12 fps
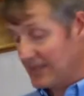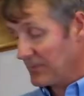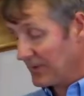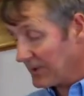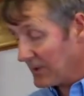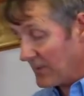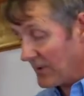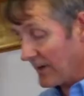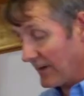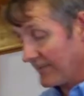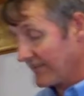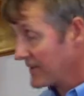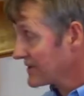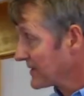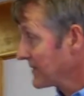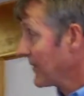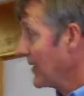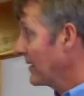They really were.
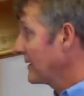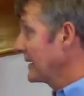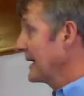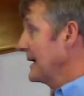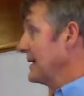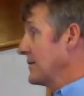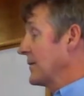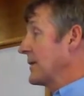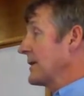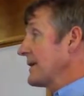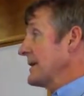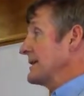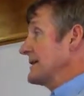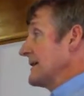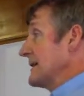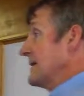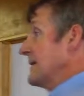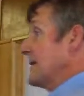First of all, it really
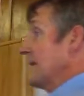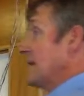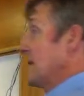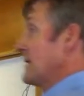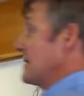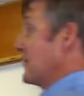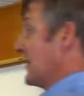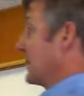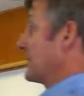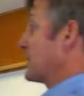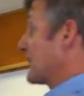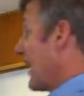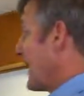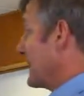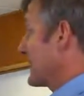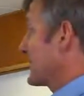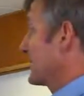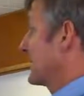did build
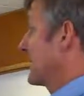trust.